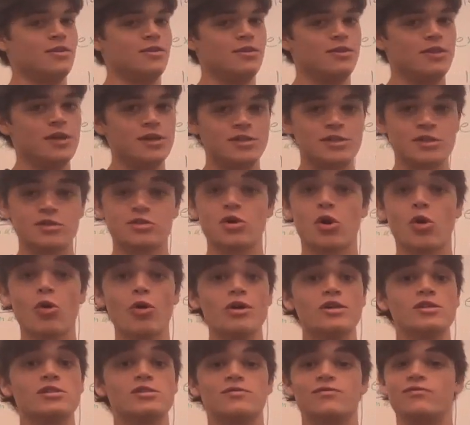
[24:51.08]
This is
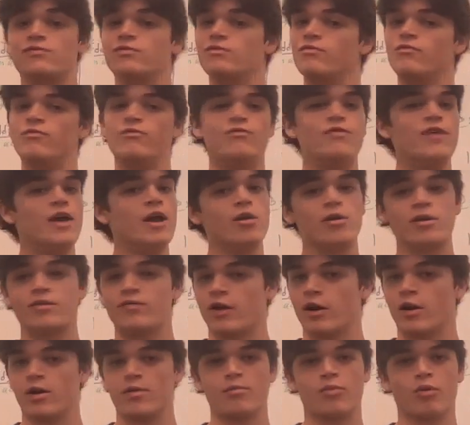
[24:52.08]
always very,
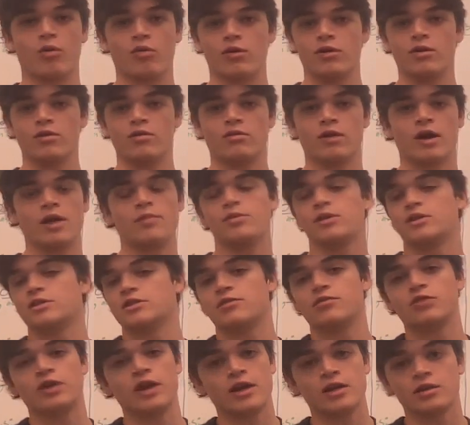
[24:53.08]
very important, right? Because if
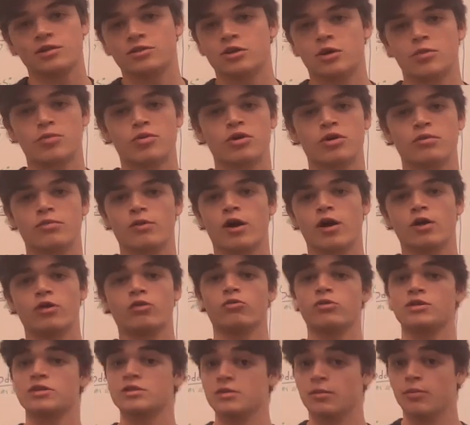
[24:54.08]
you can't interpret your model,
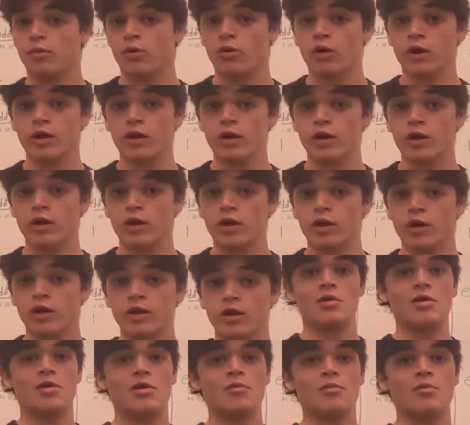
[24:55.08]
what's the point?
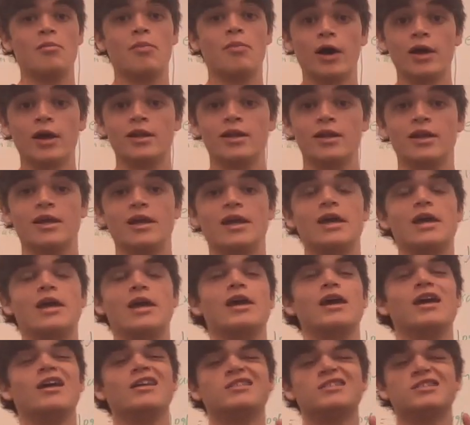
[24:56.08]
But
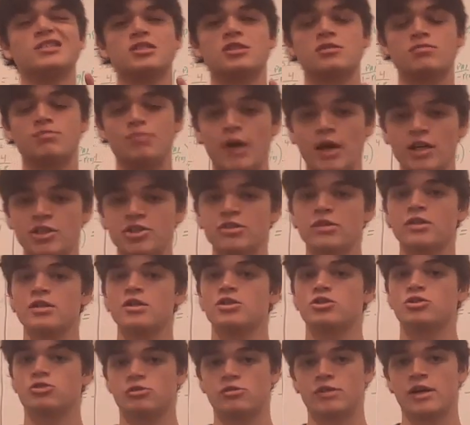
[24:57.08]
it's especially
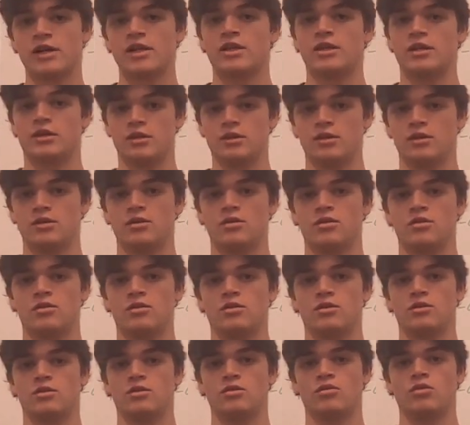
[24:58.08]
tricky
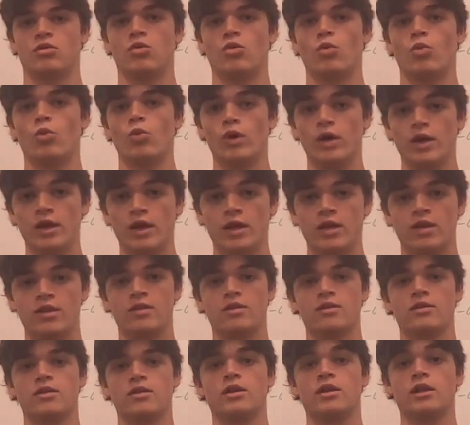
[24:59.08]
with
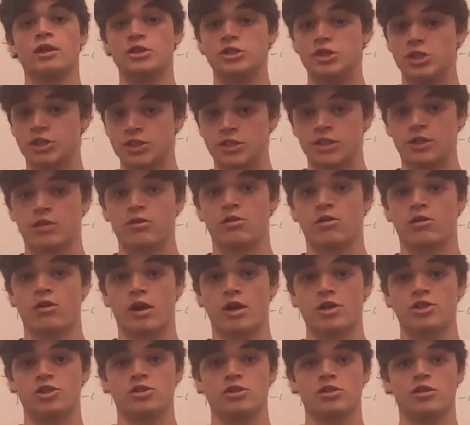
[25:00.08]
logistic
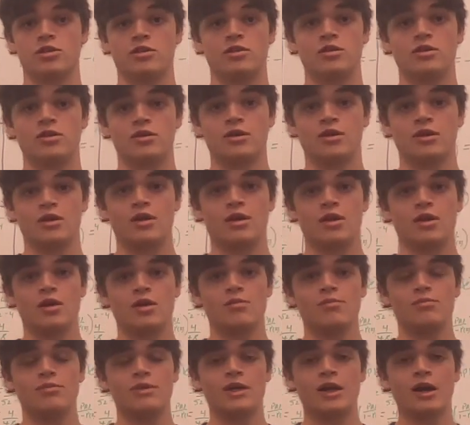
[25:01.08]
regression
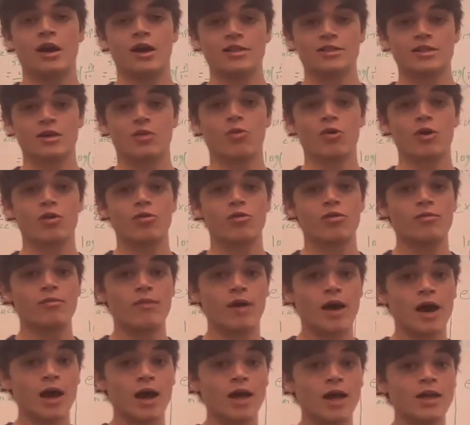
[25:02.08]
because I want to
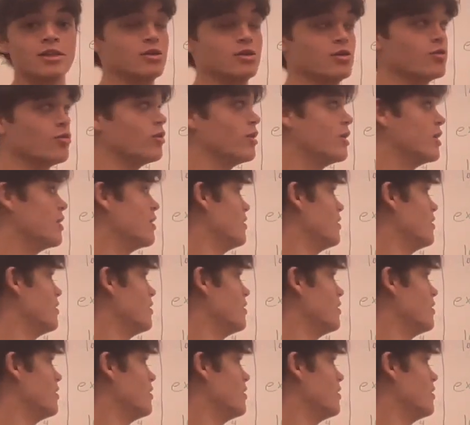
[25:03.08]
remind you